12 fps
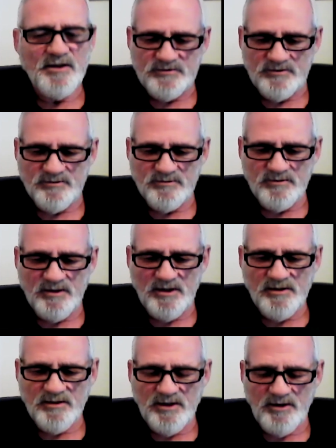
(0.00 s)
So
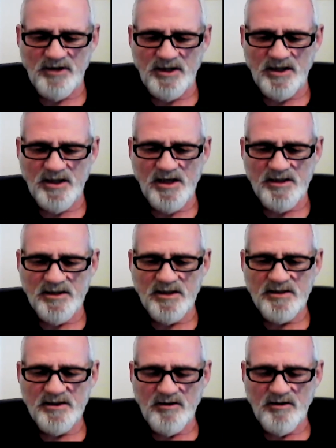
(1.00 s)
anyway,
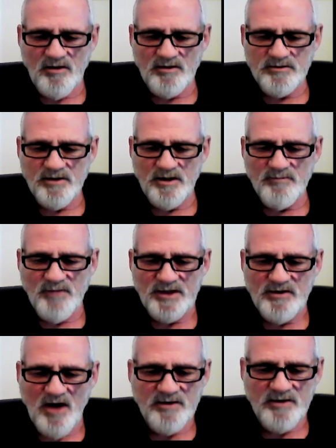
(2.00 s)
I called my
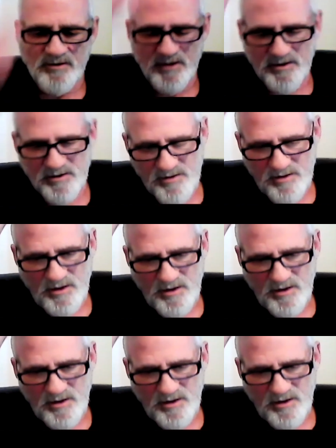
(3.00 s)
doctor, and